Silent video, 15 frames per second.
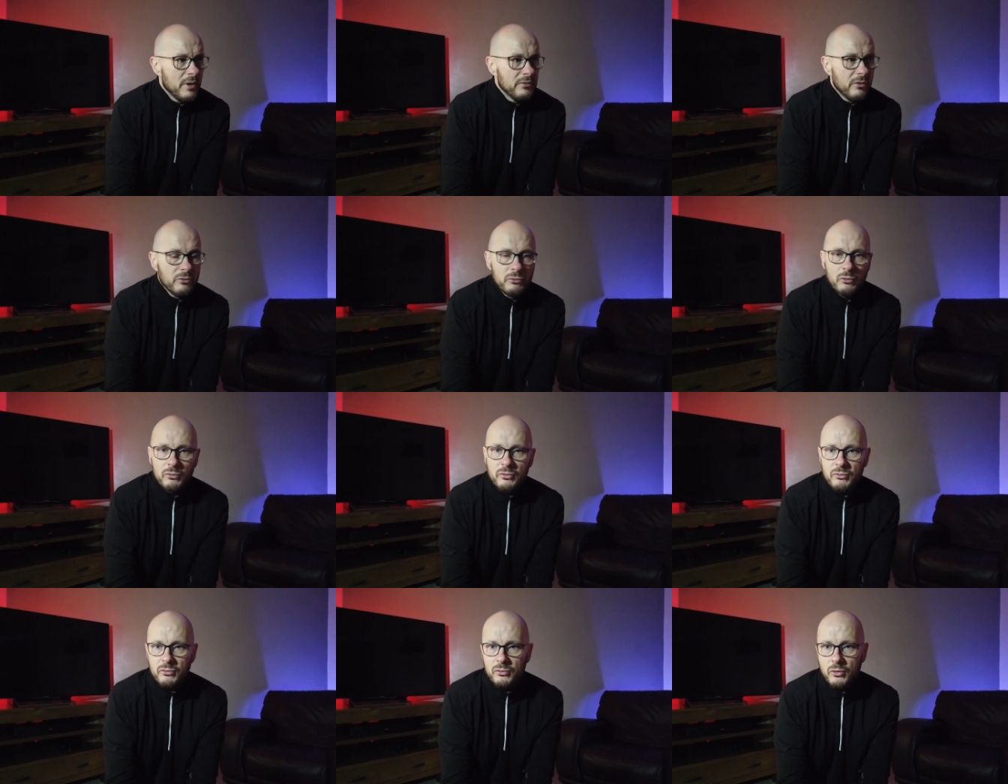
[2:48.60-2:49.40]
I've done
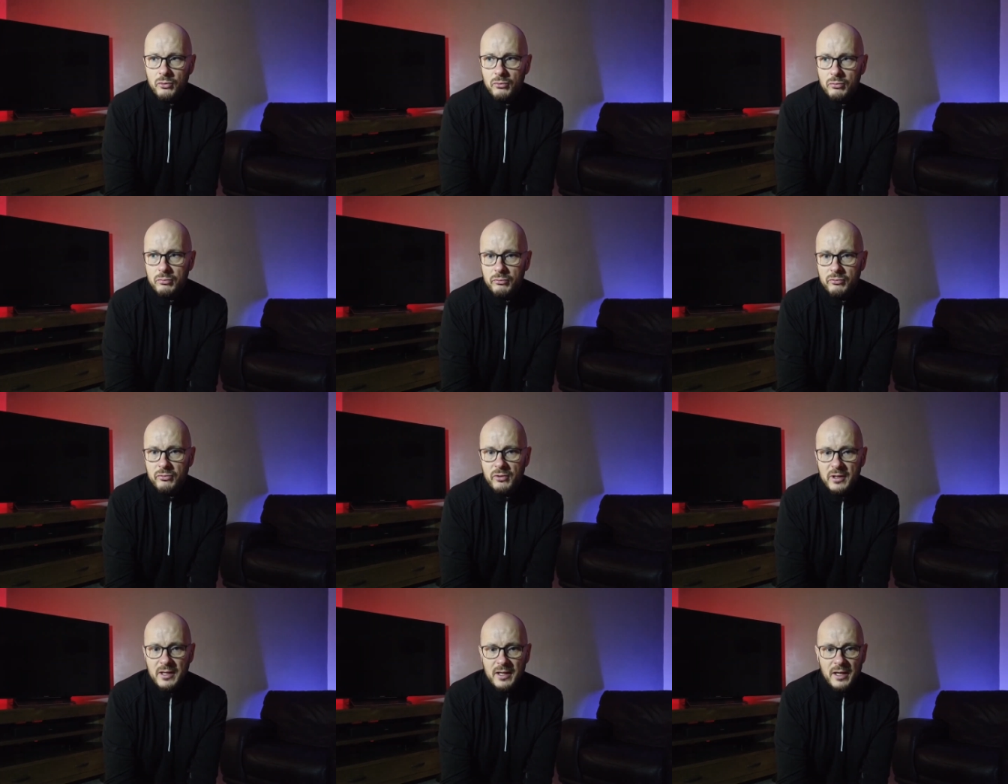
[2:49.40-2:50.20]
talks in
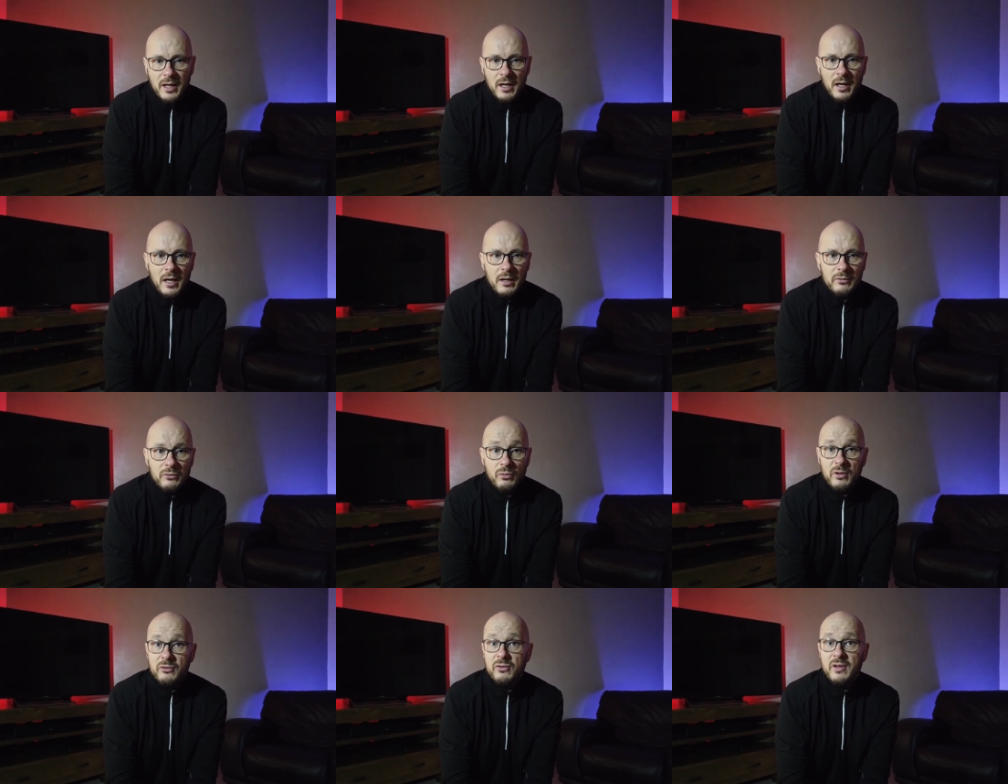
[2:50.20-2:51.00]
schools
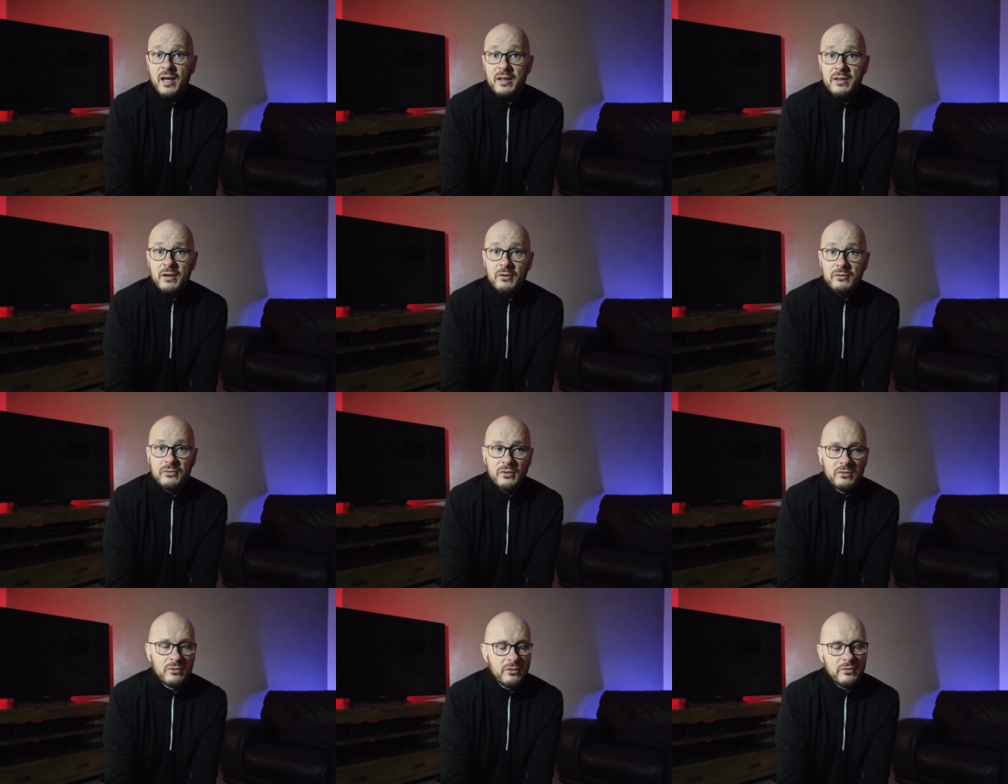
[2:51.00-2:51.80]
to educate the
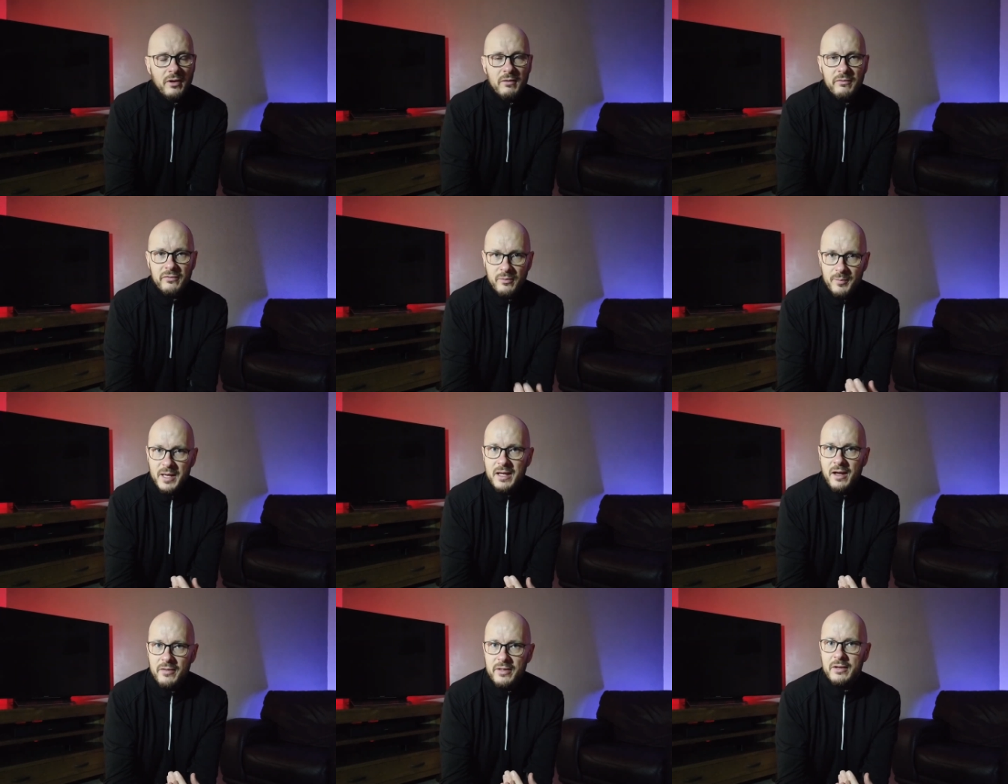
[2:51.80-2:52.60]
youngsters, because for
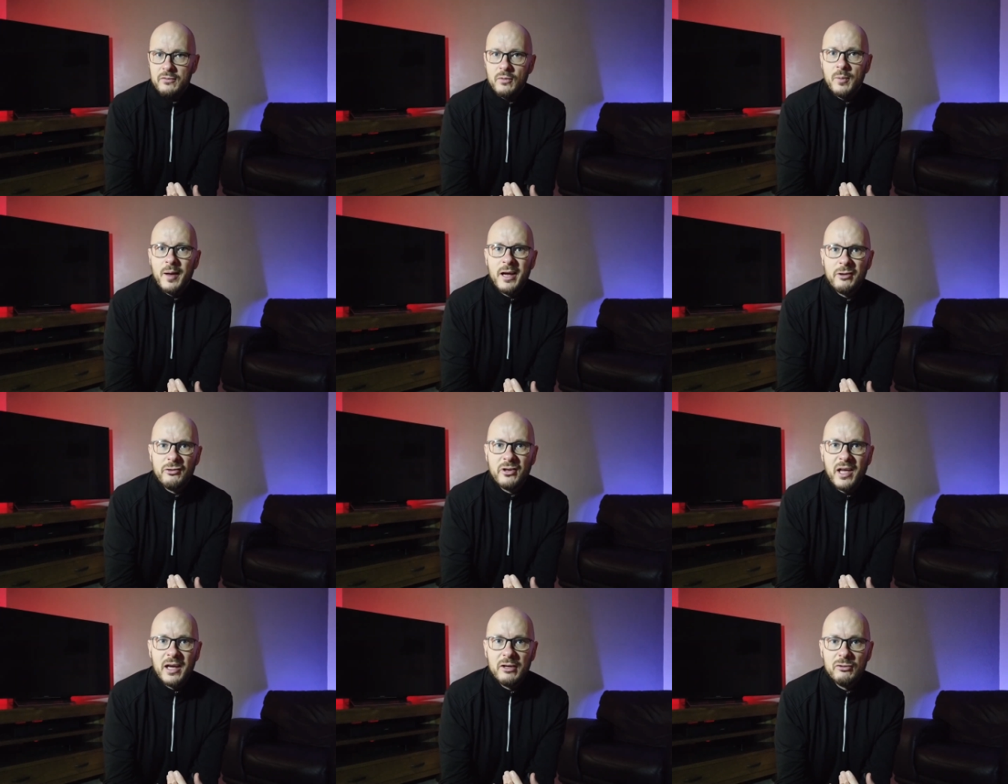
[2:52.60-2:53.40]
me, I think it's all about
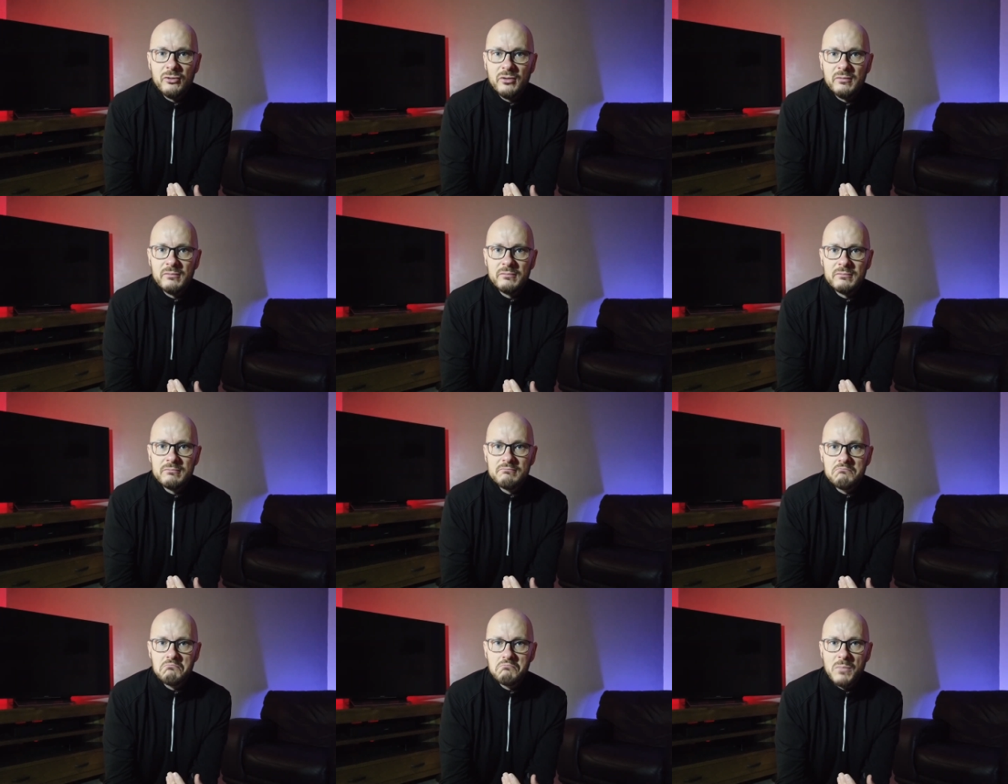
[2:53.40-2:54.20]
education.
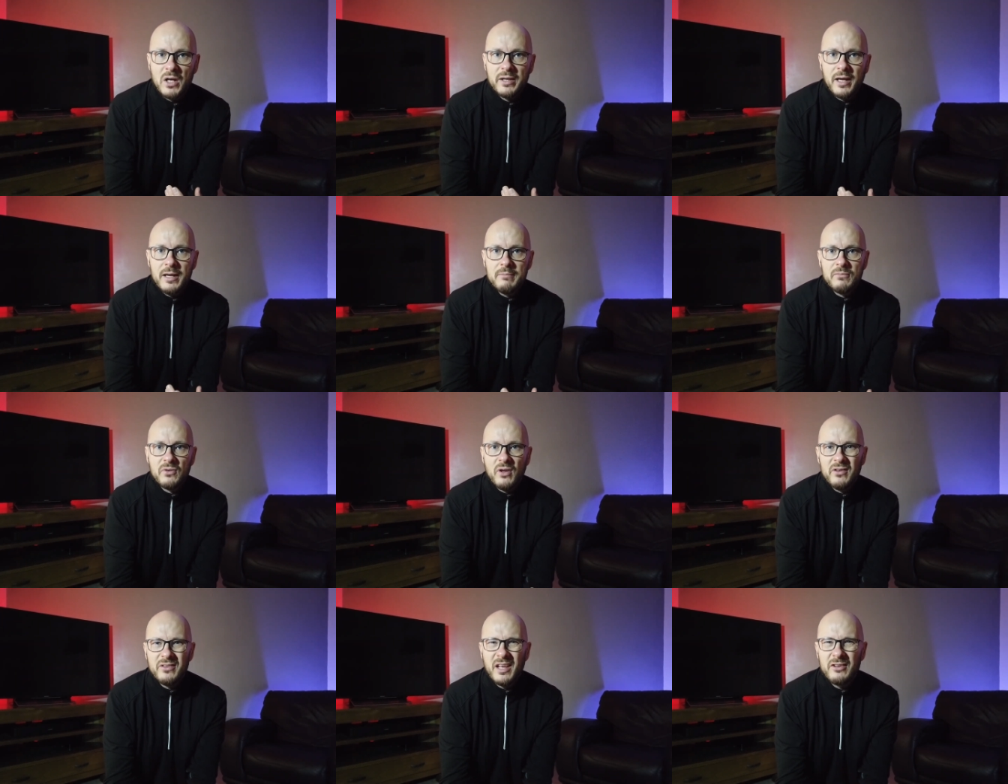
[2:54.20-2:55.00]
Okay,
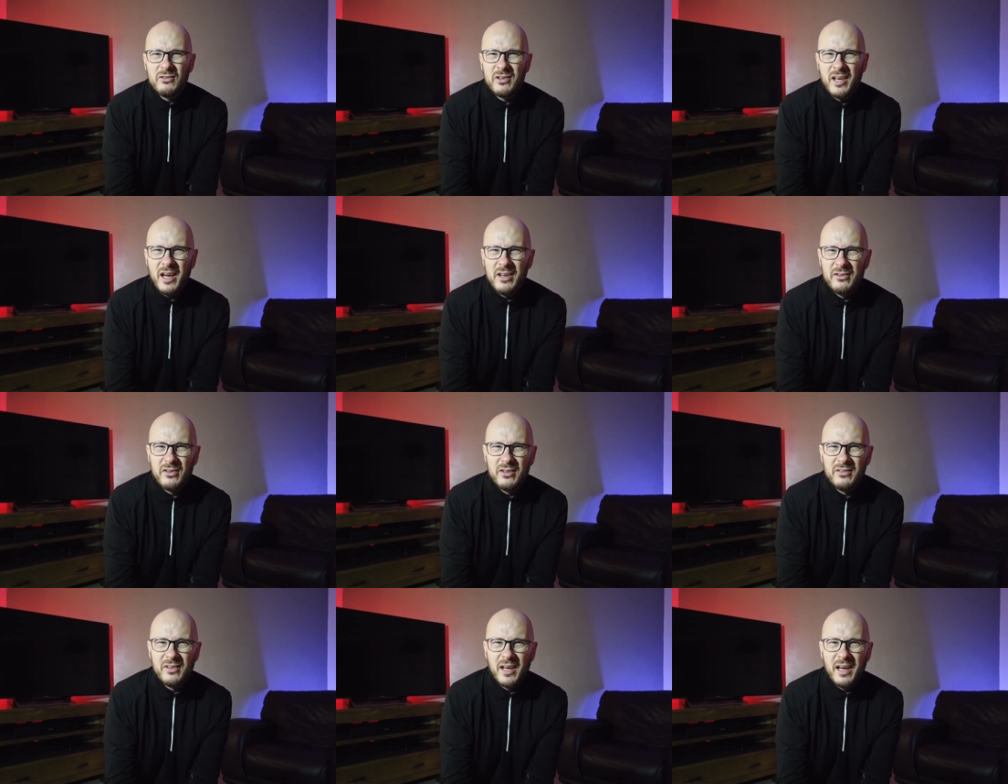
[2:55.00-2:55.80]
so it's
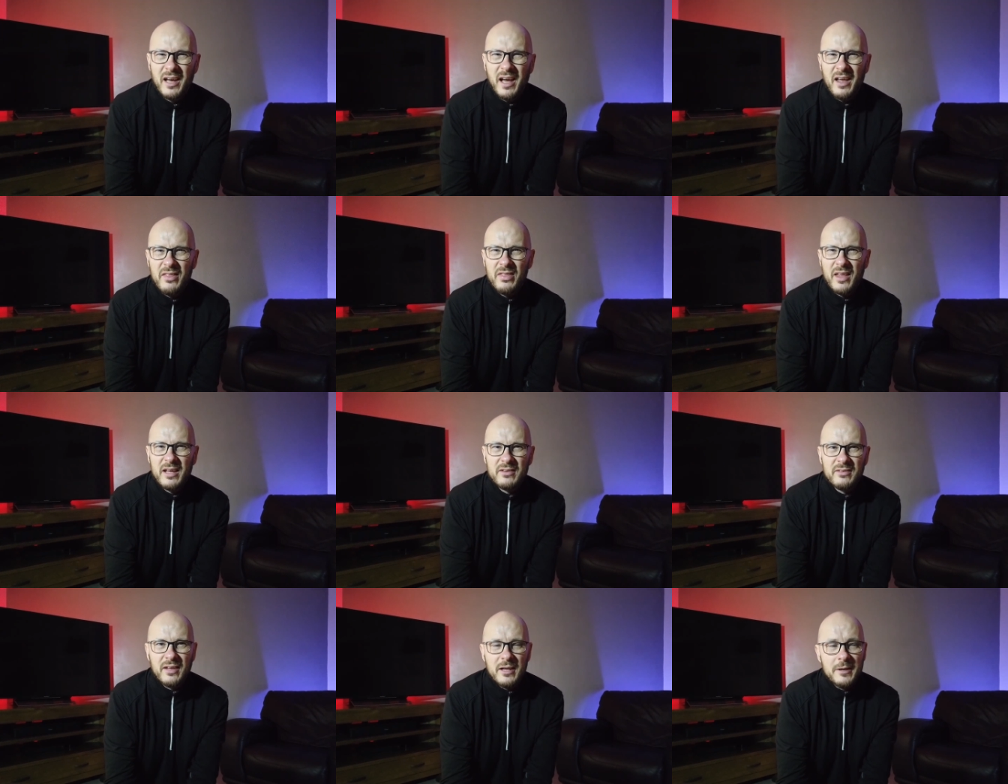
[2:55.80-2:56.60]
education and
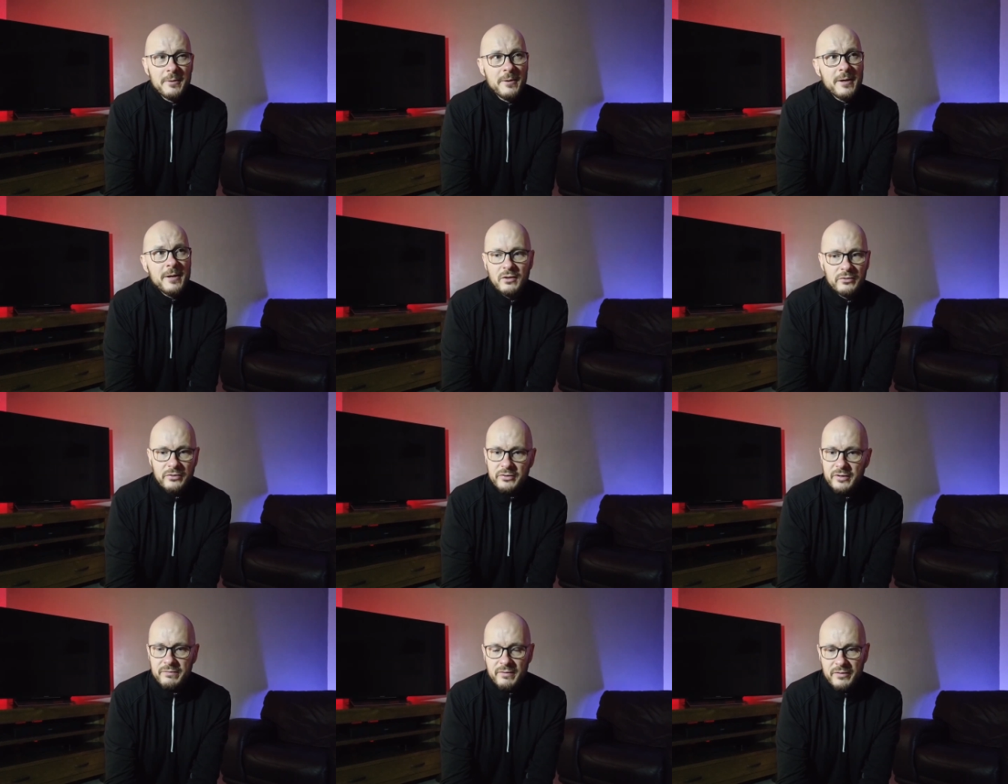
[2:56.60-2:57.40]
that's it.
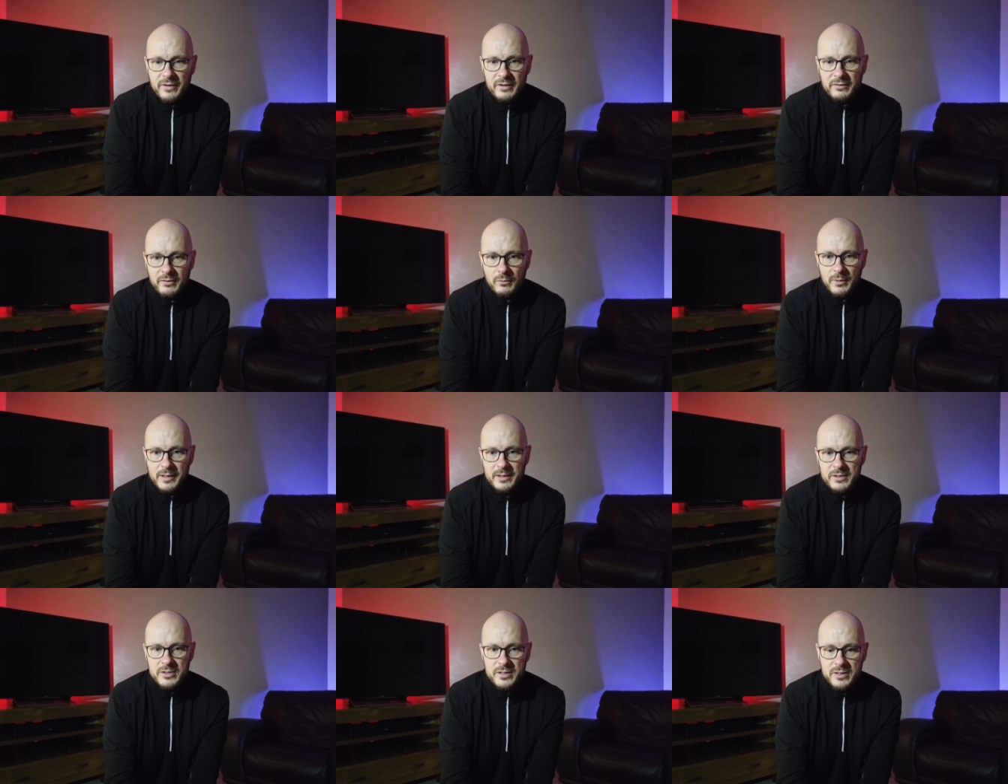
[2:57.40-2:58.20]
Lots of different things that
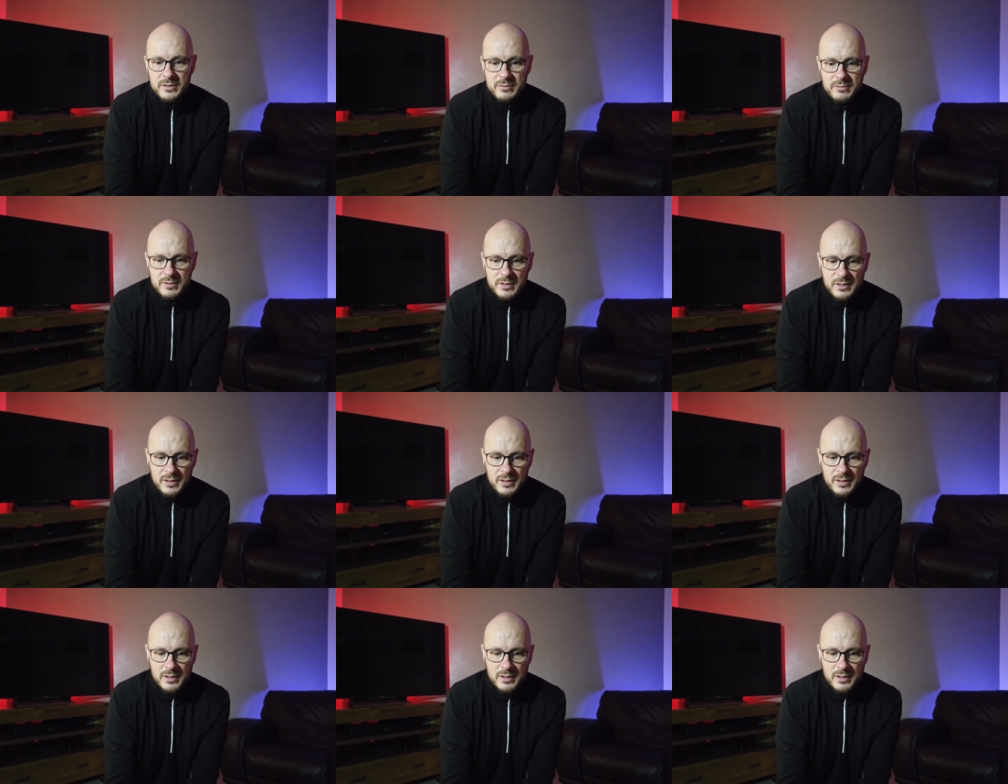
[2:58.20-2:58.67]
we can do.